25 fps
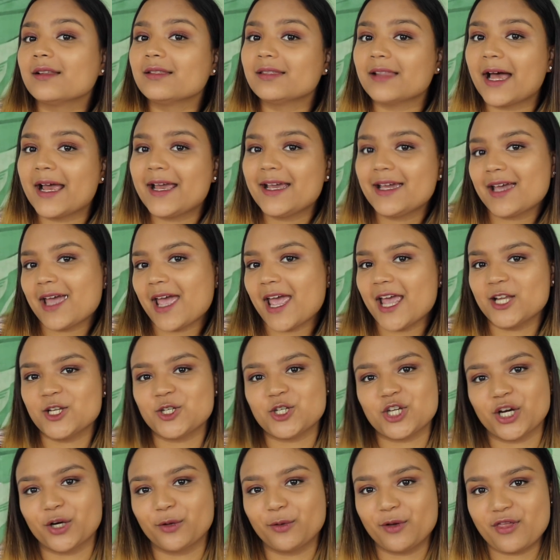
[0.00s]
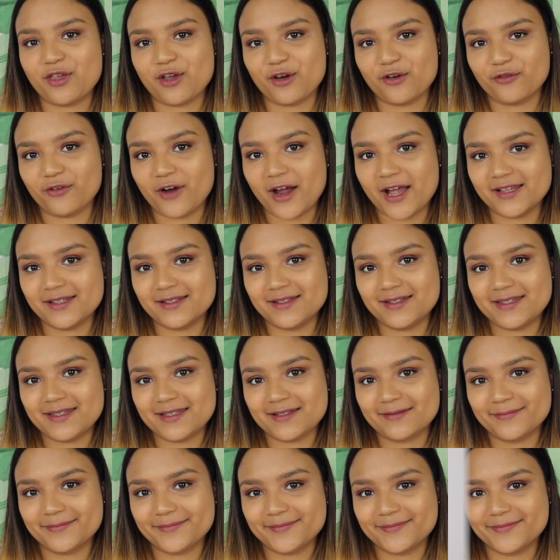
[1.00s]
like and share with your
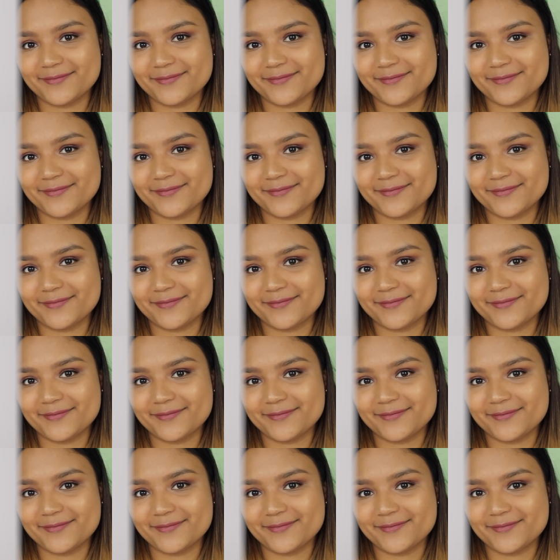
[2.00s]
friends.